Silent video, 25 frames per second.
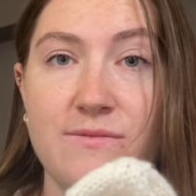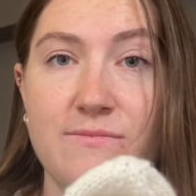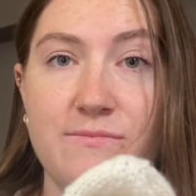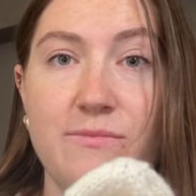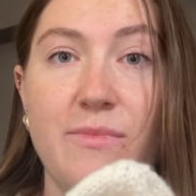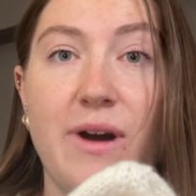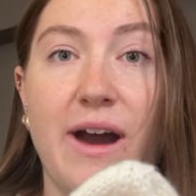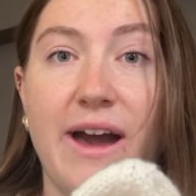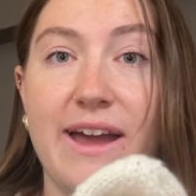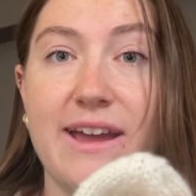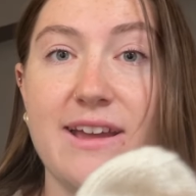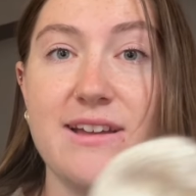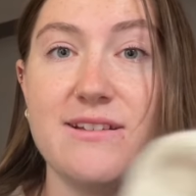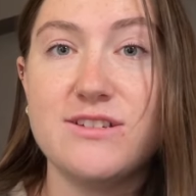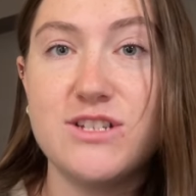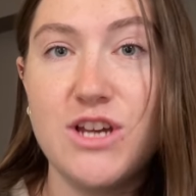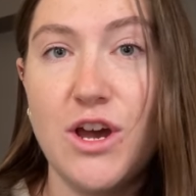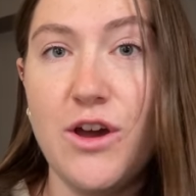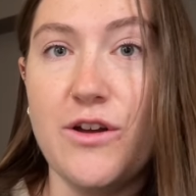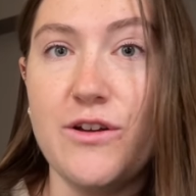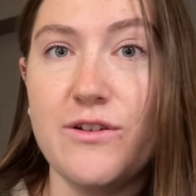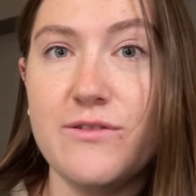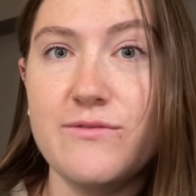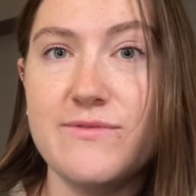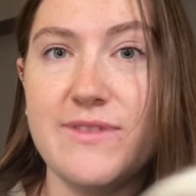my
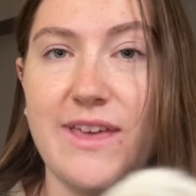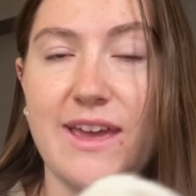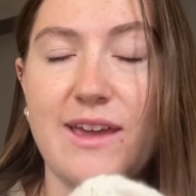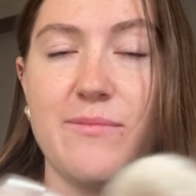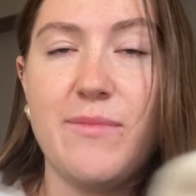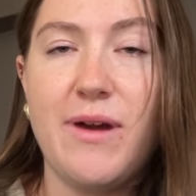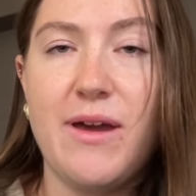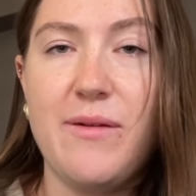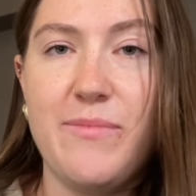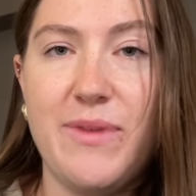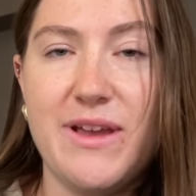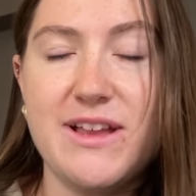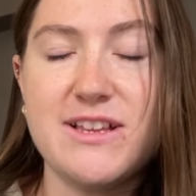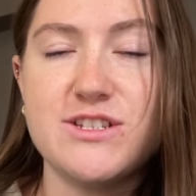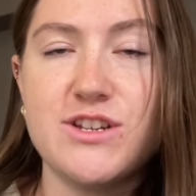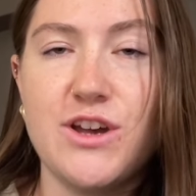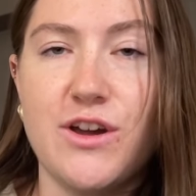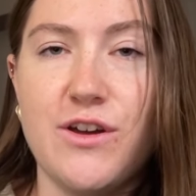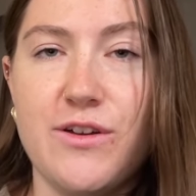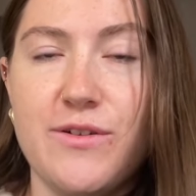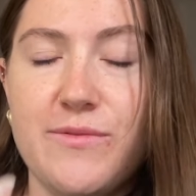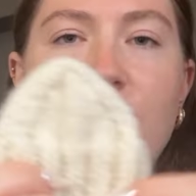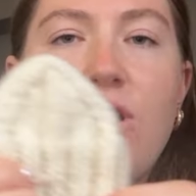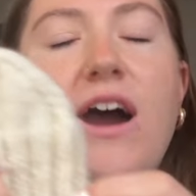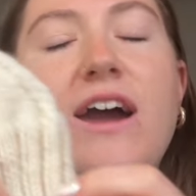toe, like my big
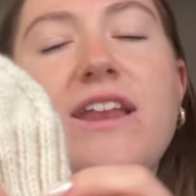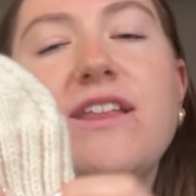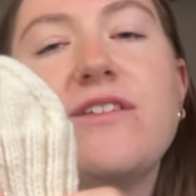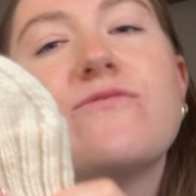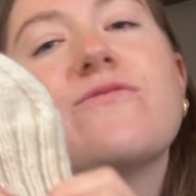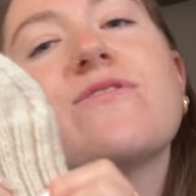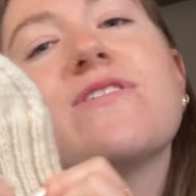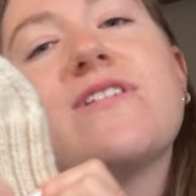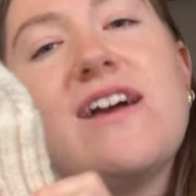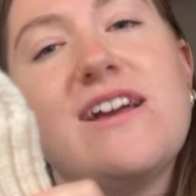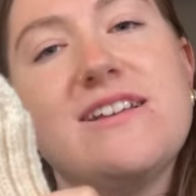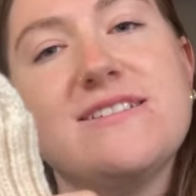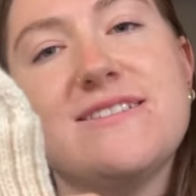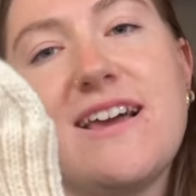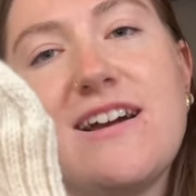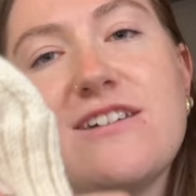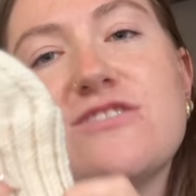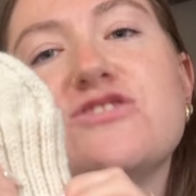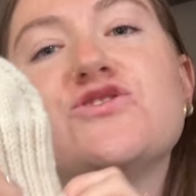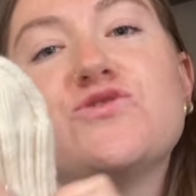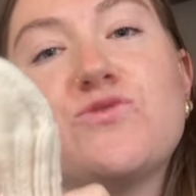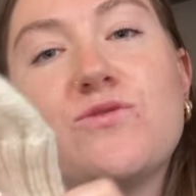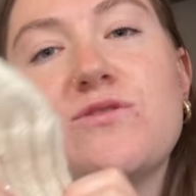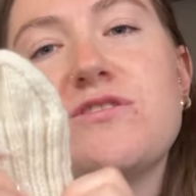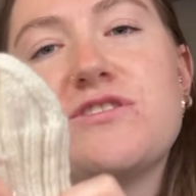toe. I didn't realize how
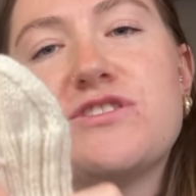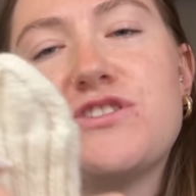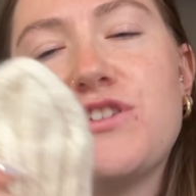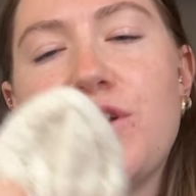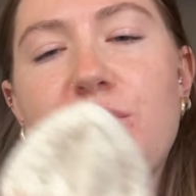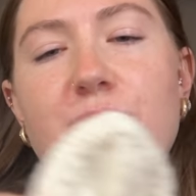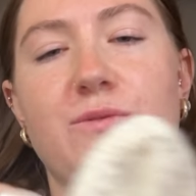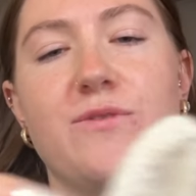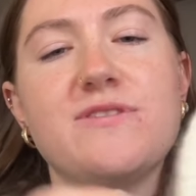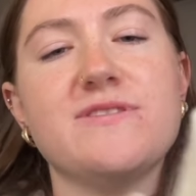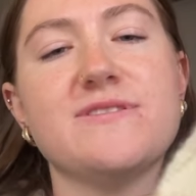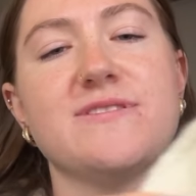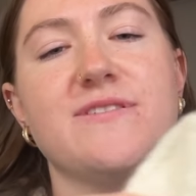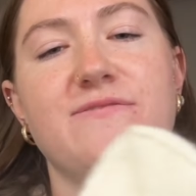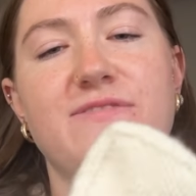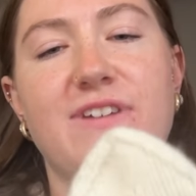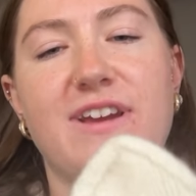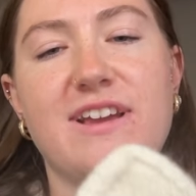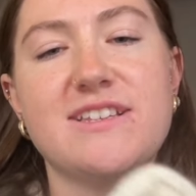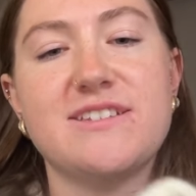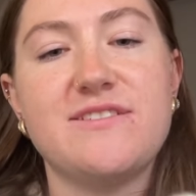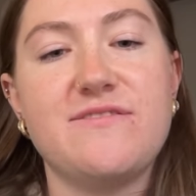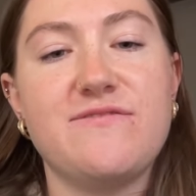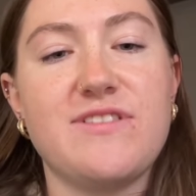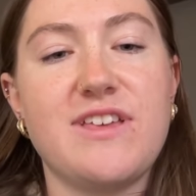short the toe was
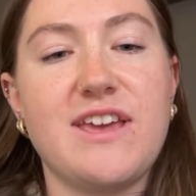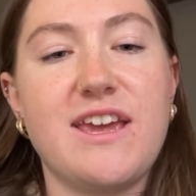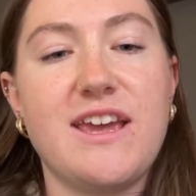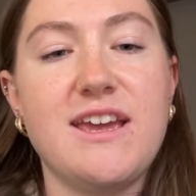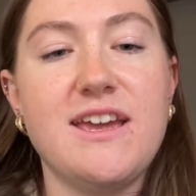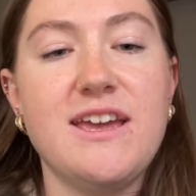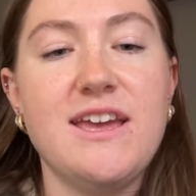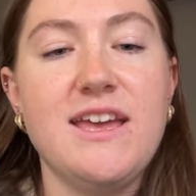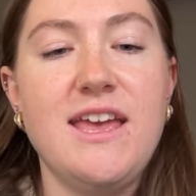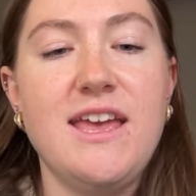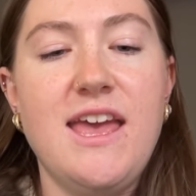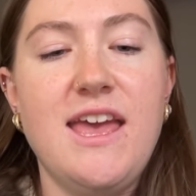effectively.